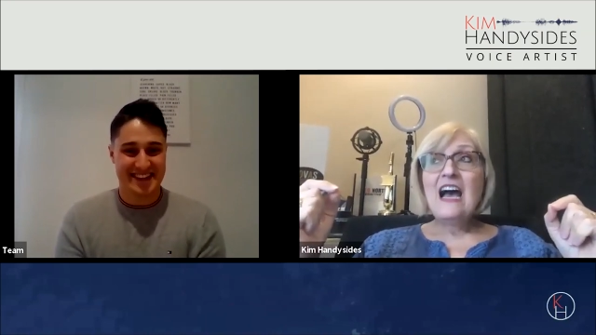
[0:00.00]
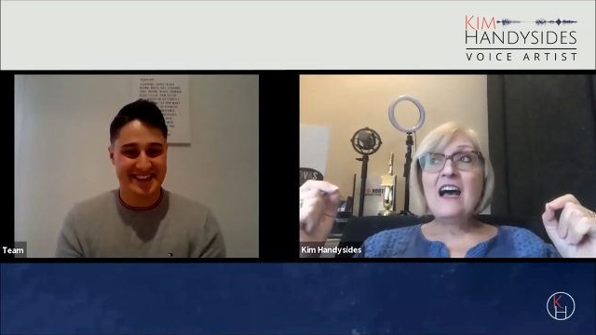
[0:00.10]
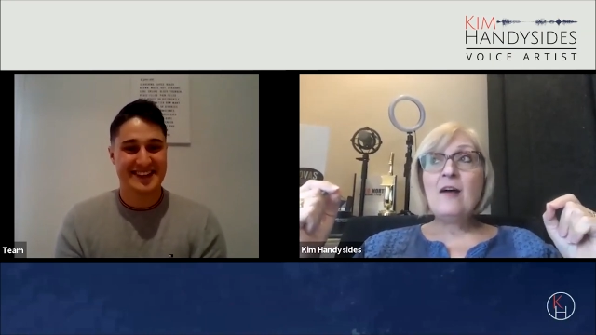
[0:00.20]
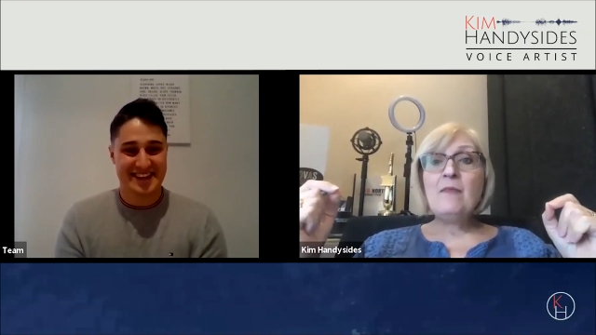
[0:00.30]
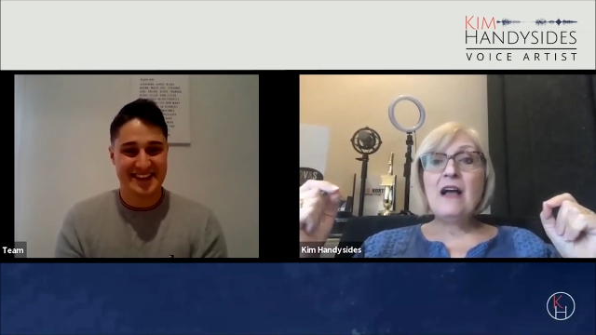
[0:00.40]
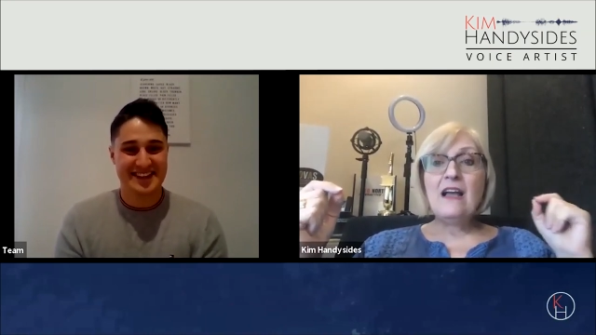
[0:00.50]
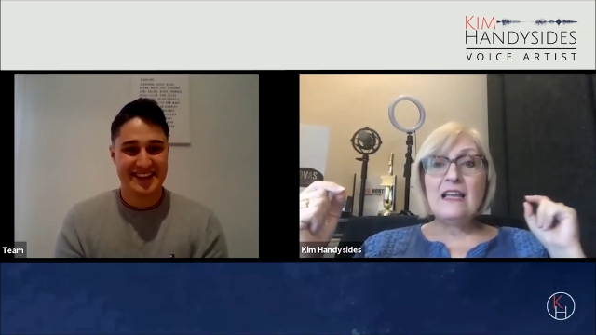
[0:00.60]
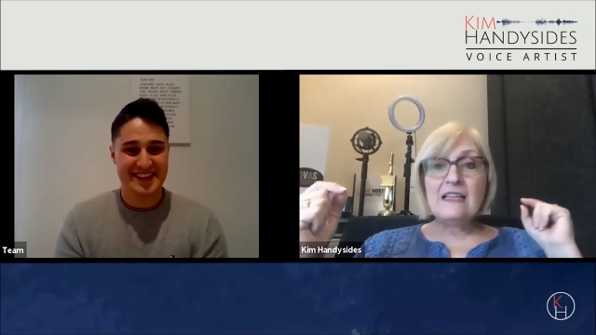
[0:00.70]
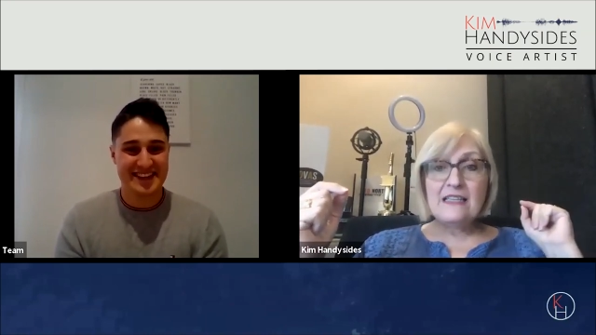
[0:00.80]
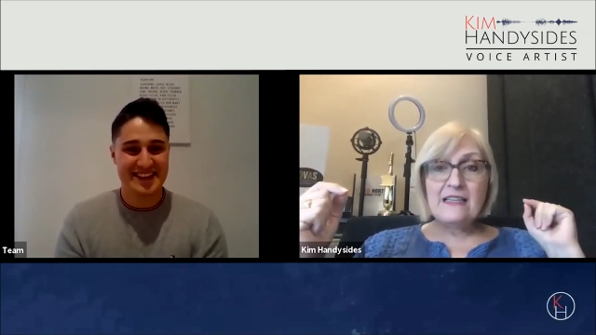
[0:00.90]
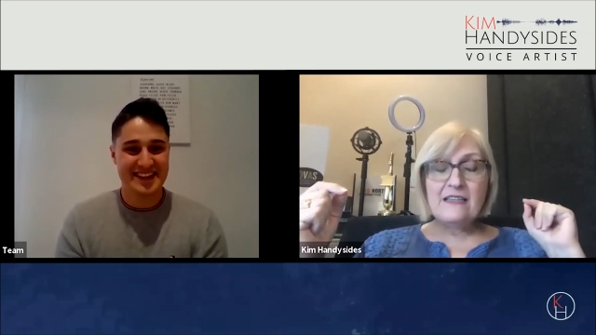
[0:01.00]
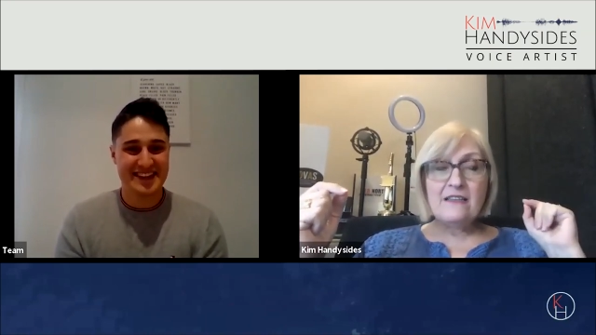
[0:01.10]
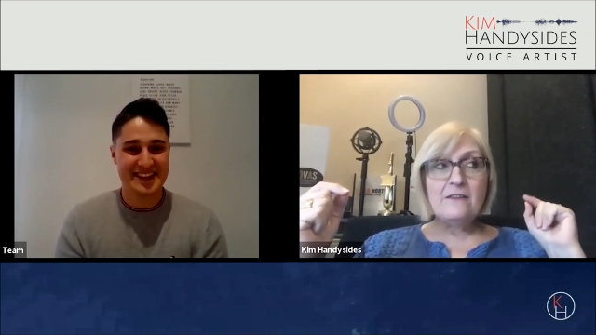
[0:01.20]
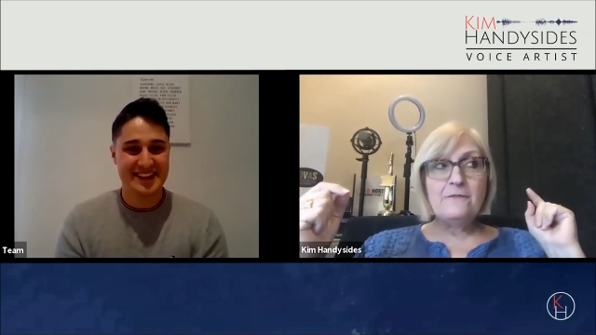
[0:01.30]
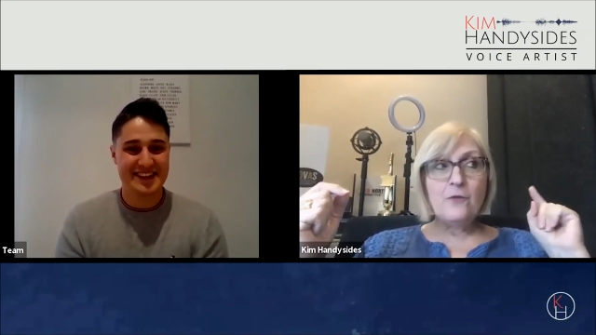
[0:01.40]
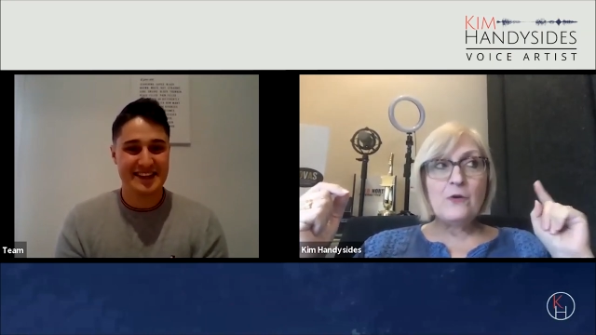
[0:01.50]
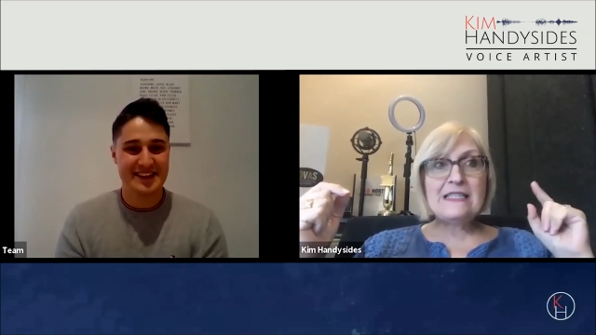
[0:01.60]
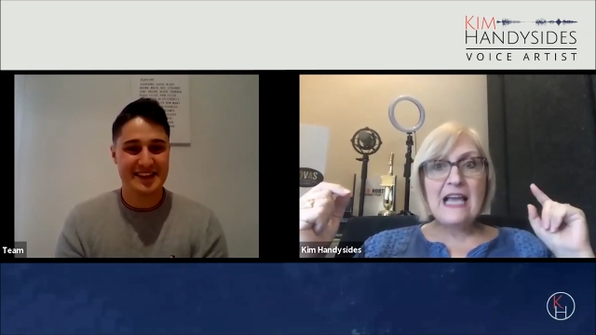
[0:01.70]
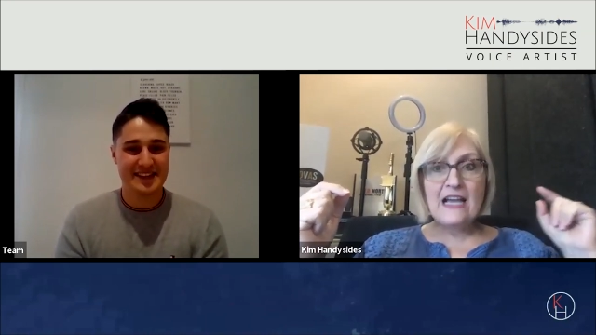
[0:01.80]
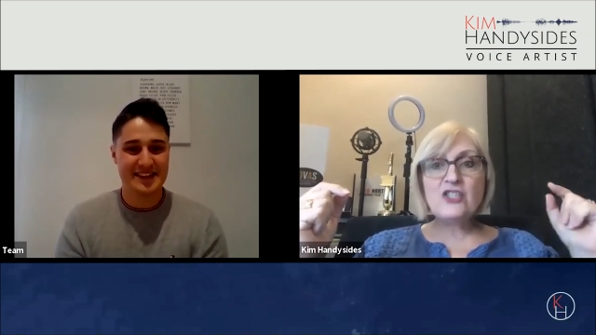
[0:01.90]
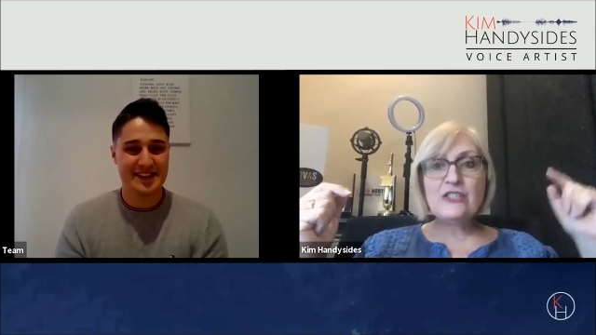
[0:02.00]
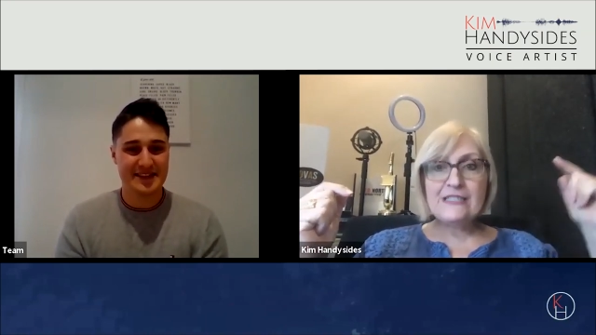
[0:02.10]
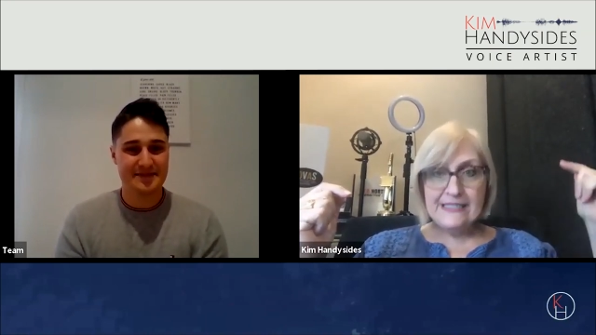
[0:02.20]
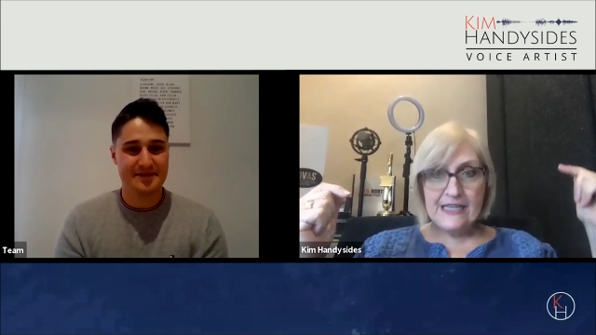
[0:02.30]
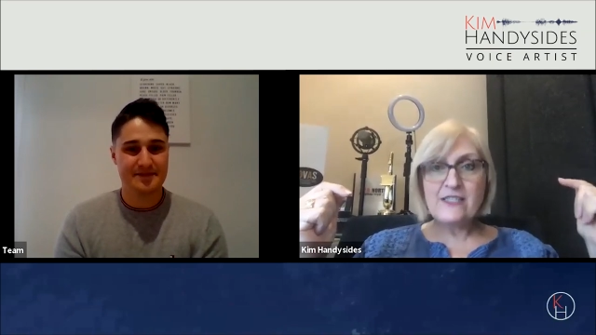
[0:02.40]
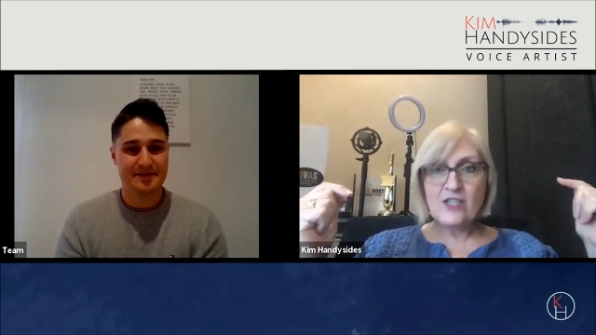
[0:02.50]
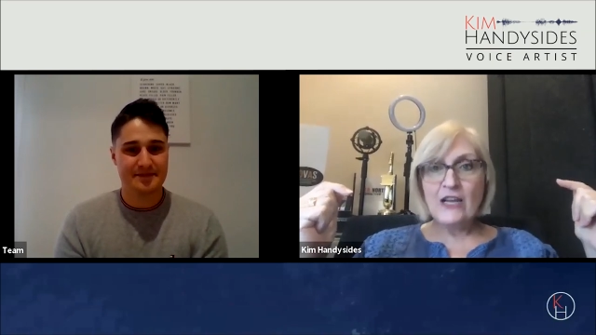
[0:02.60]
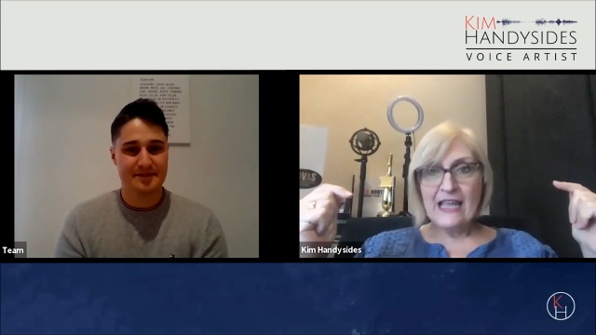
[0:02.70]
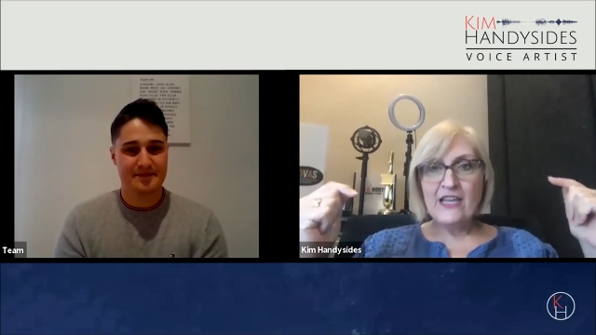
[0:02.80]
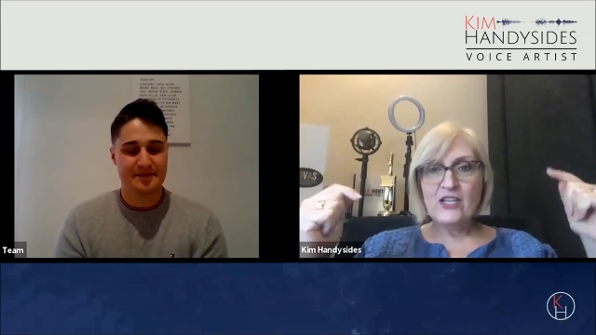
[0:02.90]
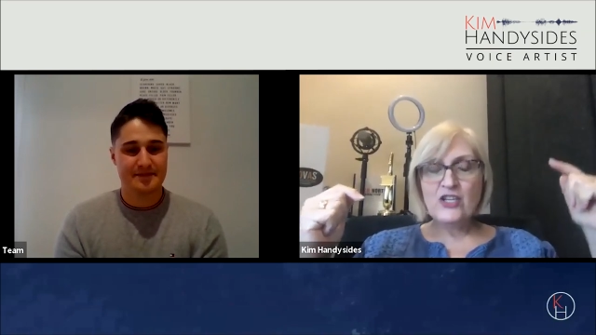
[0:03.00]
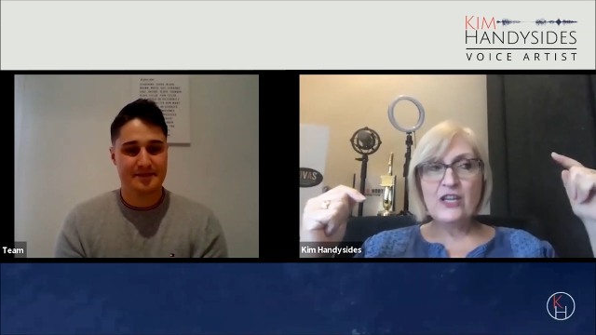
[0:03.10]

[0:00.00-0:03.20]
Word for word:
Speaker 1: Um, it, it, the voice actually does not age.